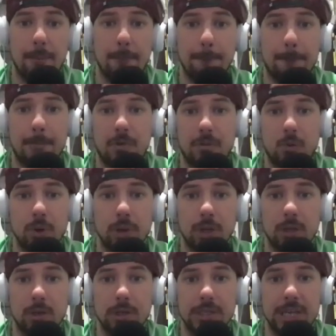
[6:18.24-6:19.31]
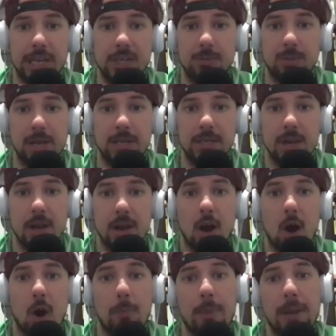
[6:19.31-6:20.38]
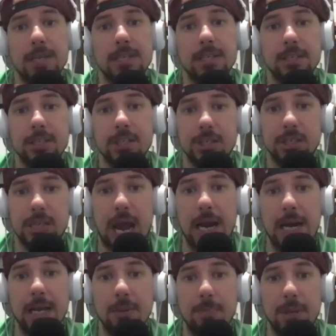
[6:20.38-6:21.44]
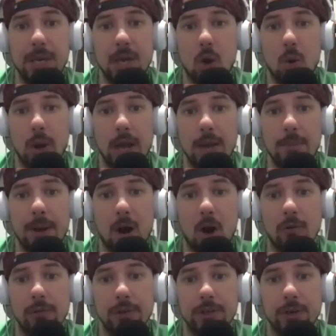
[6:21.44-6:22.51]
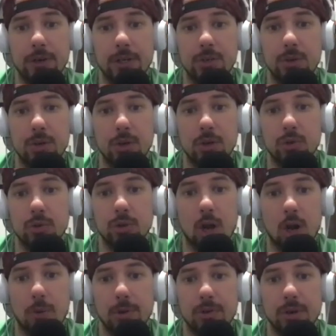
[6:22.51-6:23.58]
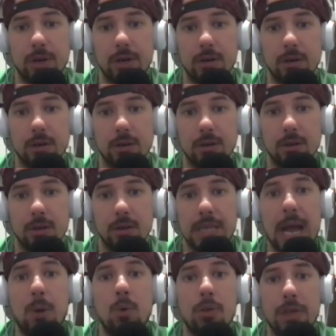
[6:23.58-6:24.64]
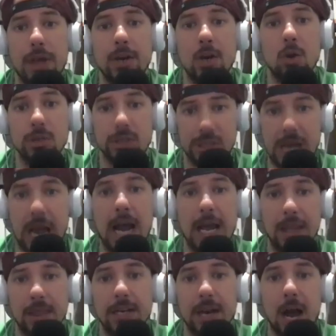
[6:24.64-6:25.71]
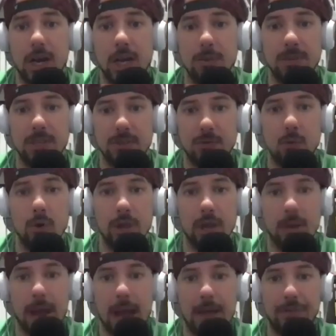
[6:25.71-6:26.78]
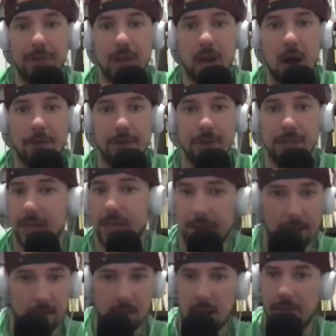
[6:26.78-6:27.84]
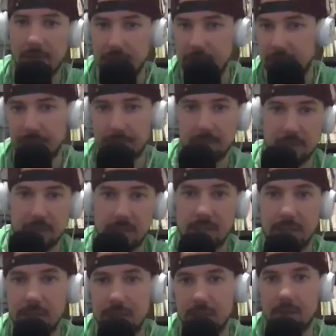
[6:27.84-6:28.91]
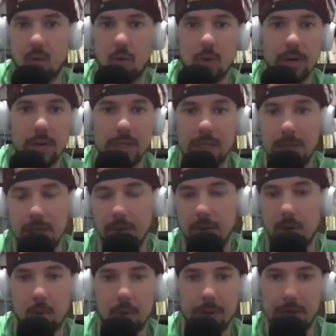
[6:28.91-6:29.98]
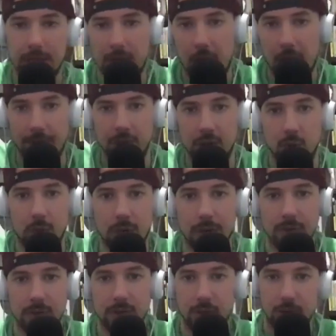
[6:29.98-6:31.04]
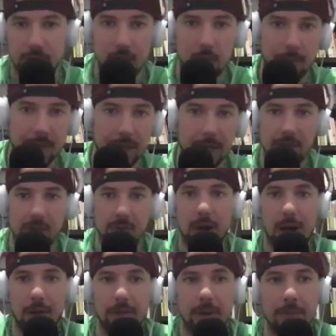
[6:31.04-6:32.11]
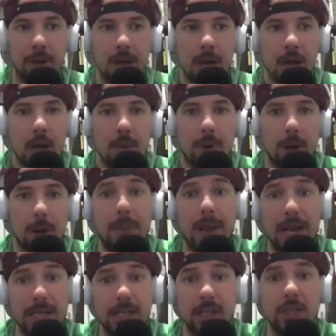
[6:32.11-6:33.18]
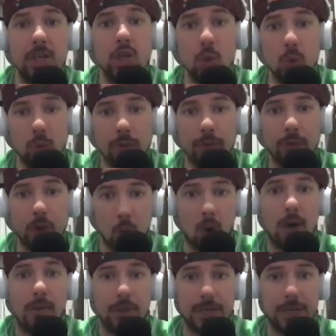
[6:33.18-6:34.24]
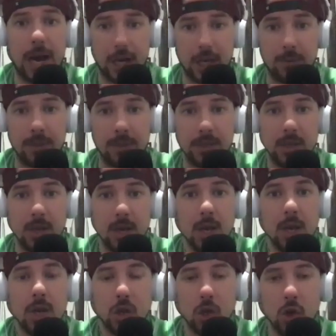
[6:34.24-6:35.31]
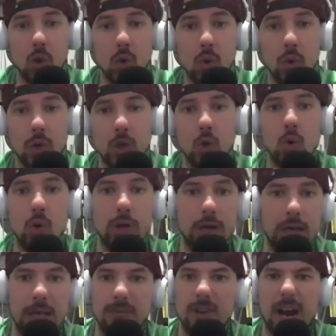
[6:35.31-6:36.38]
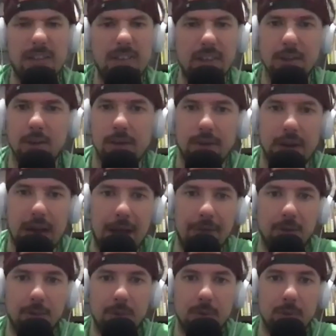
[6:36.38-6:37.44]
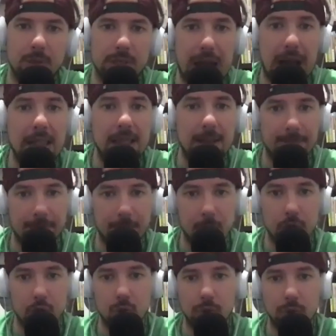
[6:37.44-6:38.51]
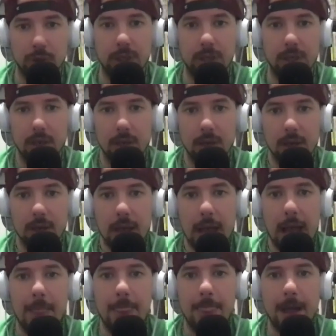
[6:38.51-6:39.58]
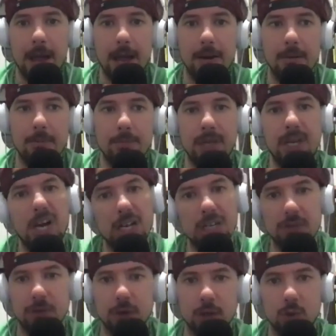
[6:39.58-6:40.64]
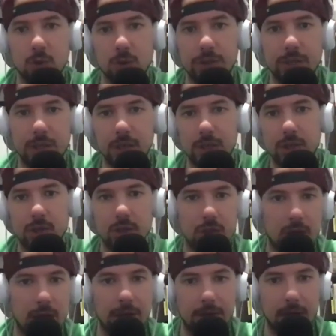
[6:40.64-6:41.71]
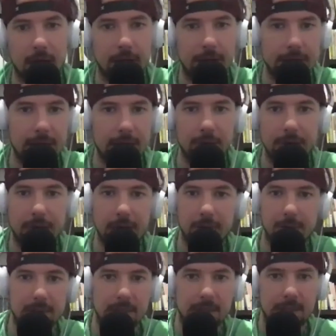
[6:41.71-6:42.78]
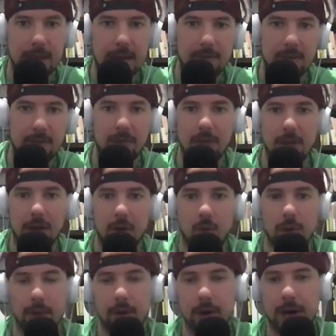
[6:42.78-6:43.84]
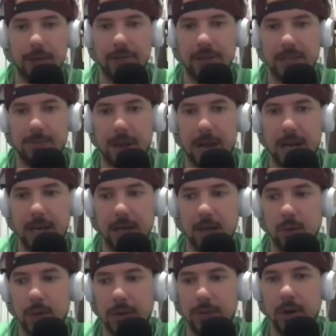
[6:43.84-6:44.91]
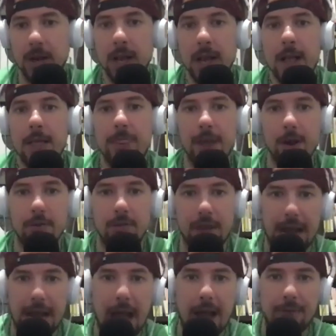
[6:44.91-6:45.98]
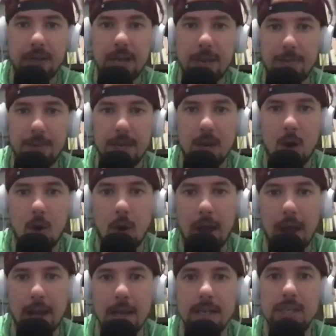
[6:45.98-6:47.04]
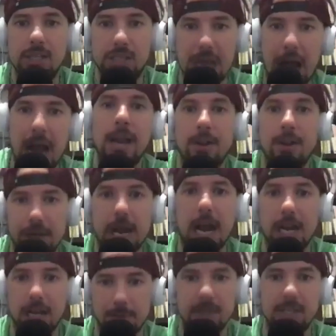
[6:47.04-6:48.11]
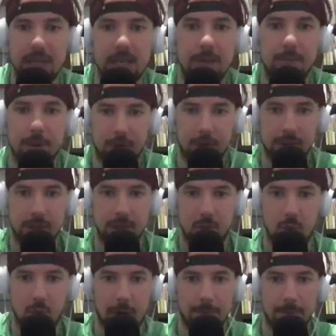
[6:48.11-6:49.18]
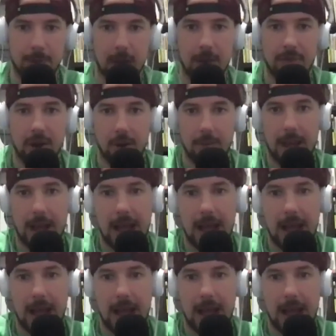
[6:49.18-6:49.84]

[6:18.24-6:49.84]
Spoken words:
before the closing takes place are basically just signing POA, power of attorney, to a neutral arbitrator that will then go sign the documents for them at the office. And they'll obviously distance and quarantine, within the office or whatever, so there's nobody else around them. But basically, you review all the documents. You can even, I think they're even having people sign them virtually. And then because virtual signatures on title documents is kind of iffy on whether or not that's binding or whatever, they're then having a POA sign the documents in person as well on their behalf.